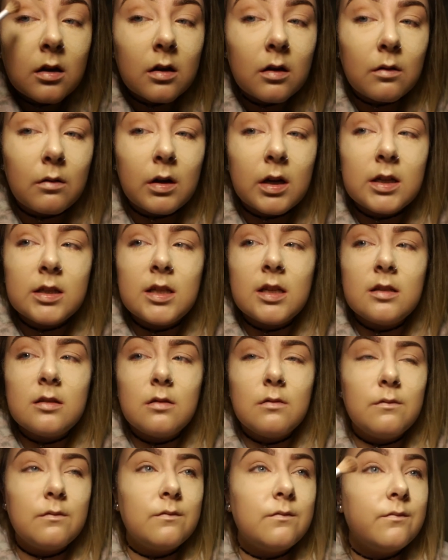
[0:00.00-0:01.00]
Why is that so
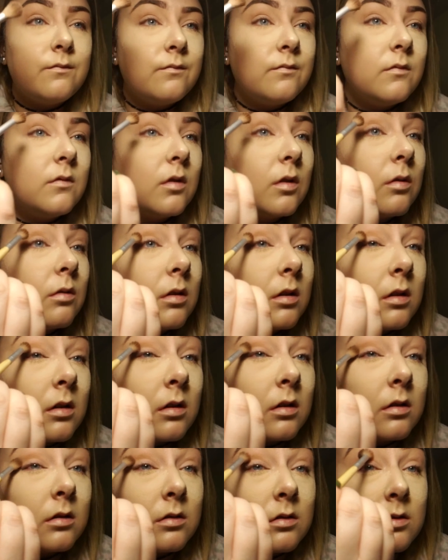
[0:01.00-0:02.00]
orange?
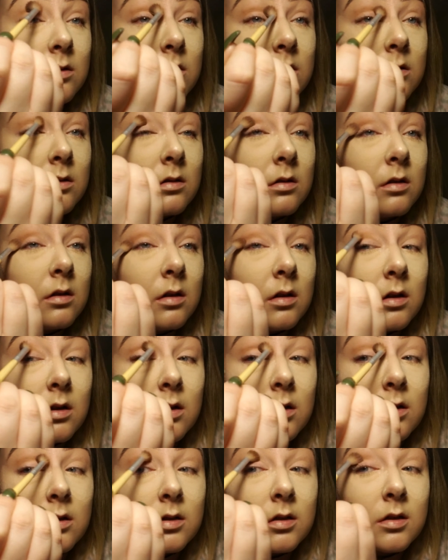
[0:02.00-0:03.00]

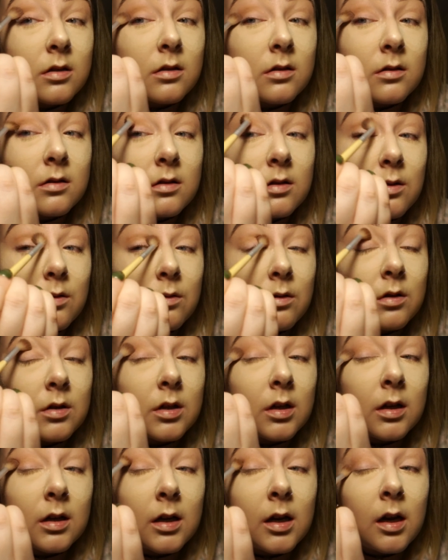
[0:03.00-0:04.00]
It just looks so orange
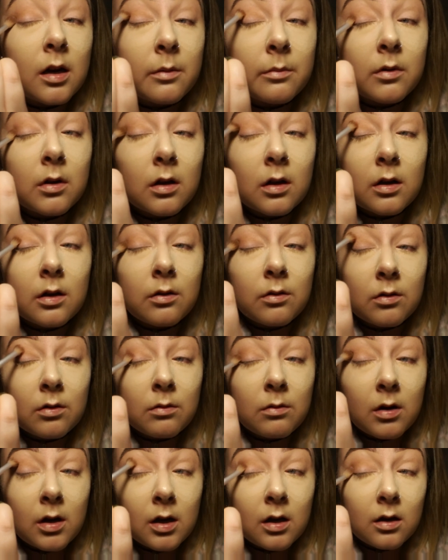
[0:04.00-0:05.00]
on camera. I don't know why.